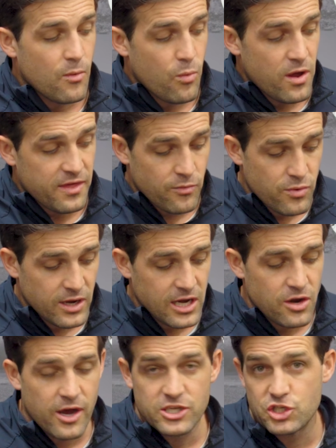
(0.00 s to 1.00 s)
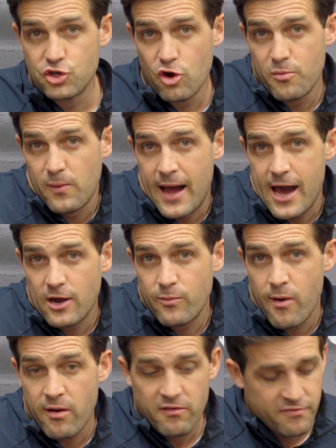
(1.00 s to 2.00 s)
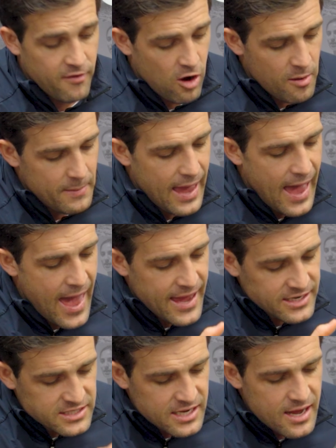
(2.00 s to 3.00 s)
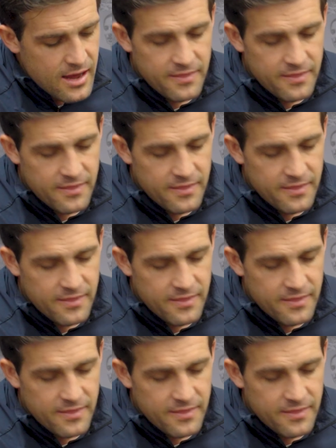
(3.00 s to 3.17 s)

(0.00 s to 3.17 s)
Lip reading: with a really nice durable hard-wearing foam and